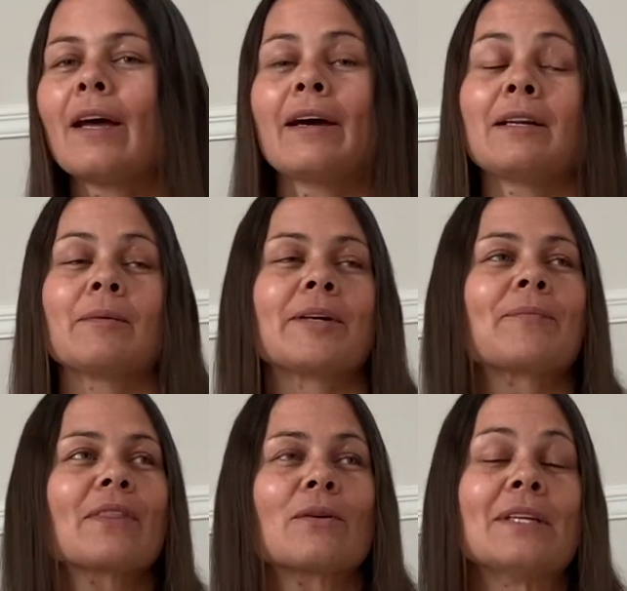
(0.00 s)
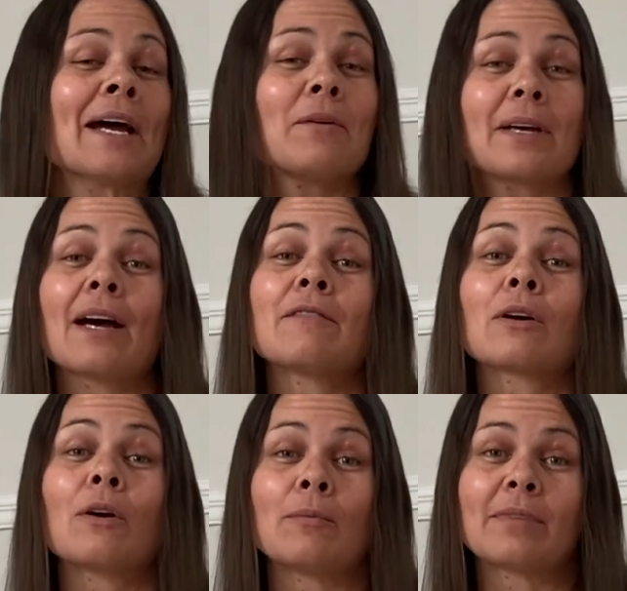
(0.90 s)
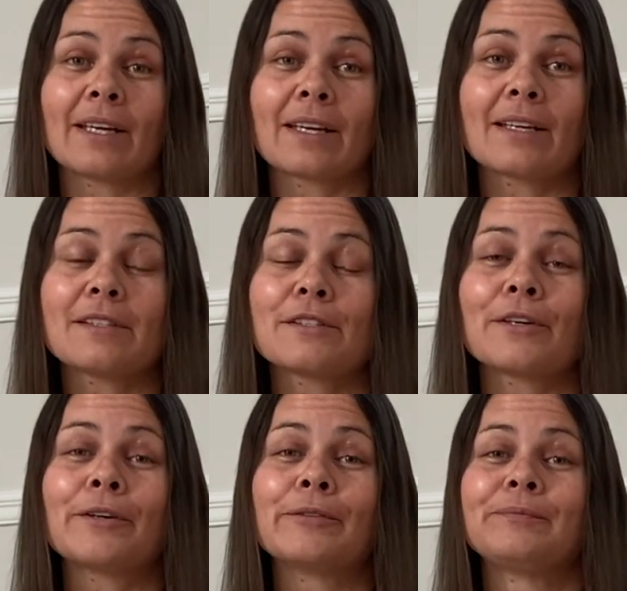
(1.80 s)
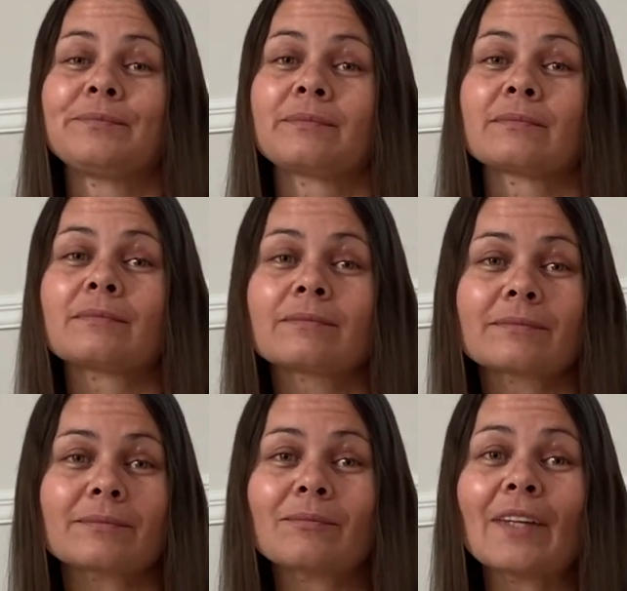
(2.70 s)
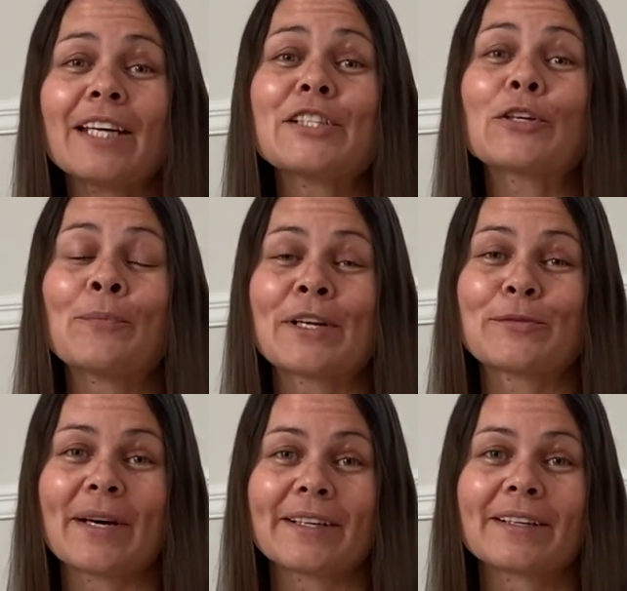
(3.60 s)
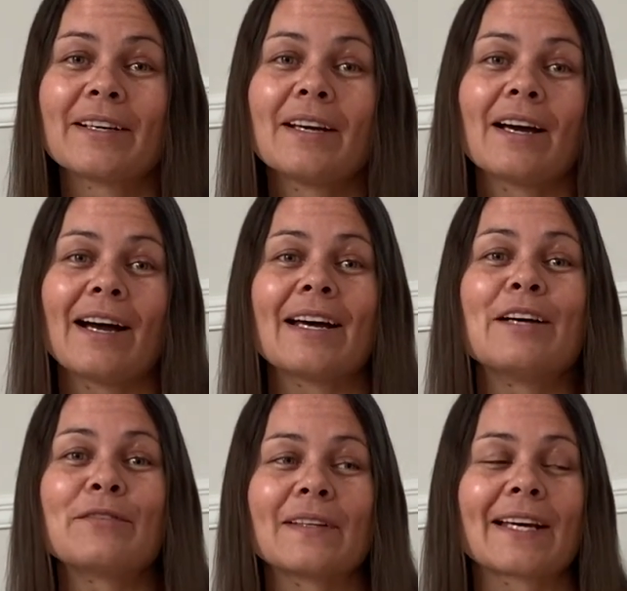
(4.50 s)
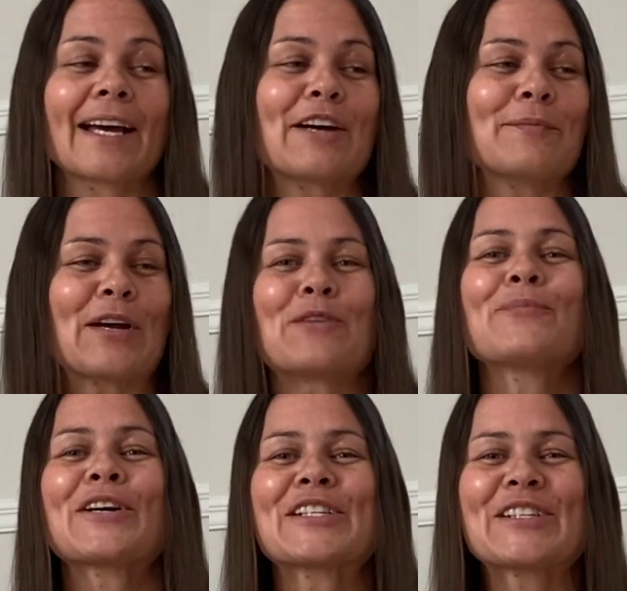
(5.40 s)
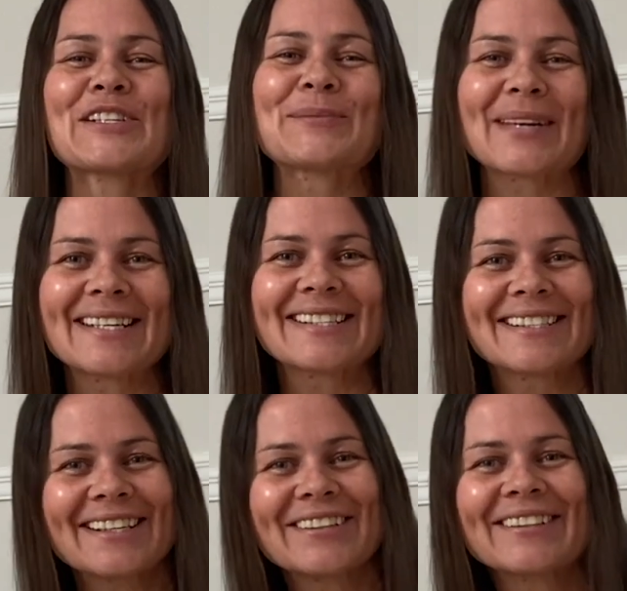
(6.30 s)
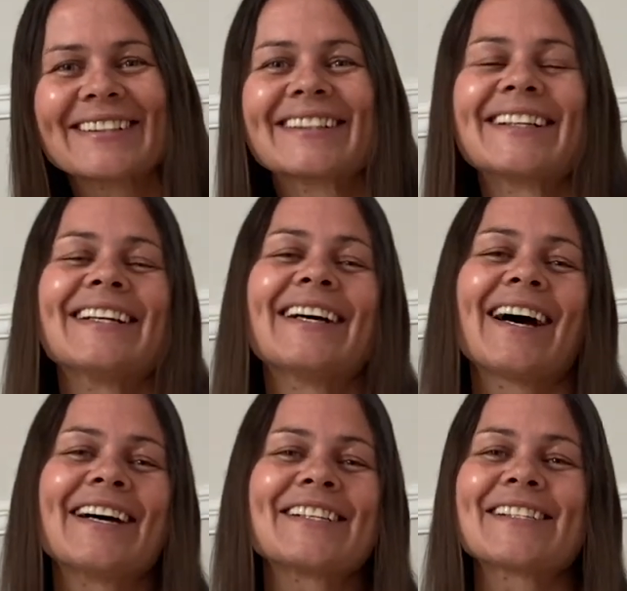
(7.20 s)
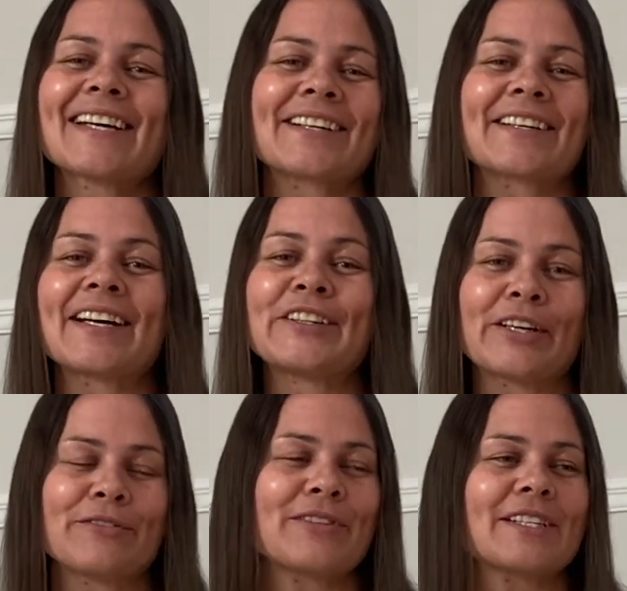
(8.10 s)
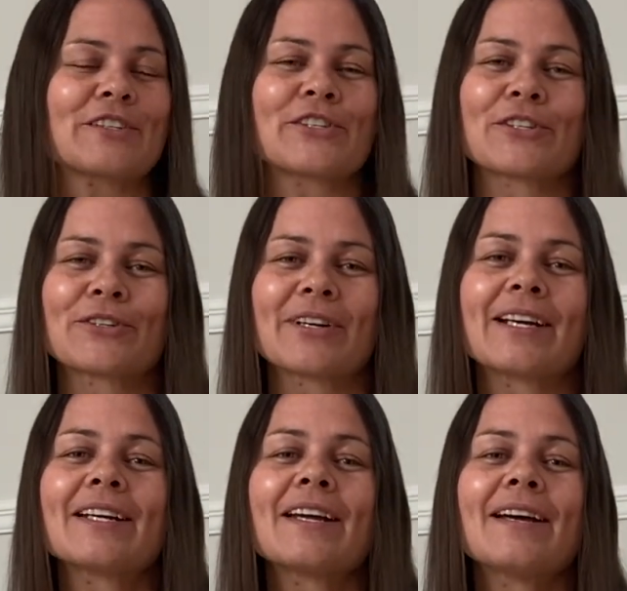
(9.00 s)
Anyway, now we have our own blankets, so it's so much better. I feel like I have my own personal space too. I love these, they're so great.